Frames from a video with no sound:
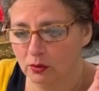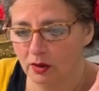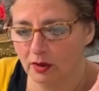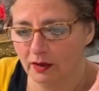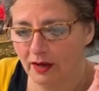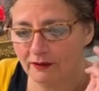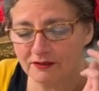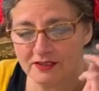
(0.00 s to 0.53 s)

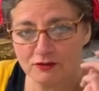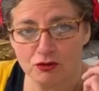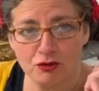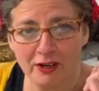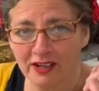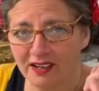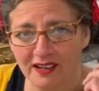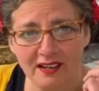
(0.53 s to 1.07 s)
and I have to
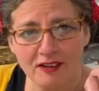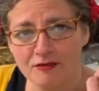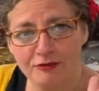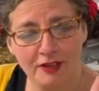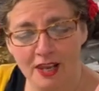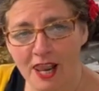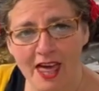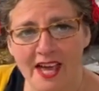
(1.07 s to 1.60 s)
drink
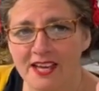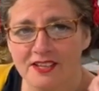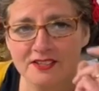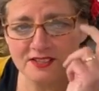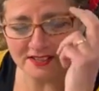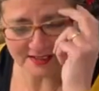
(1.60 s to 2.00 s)
even less.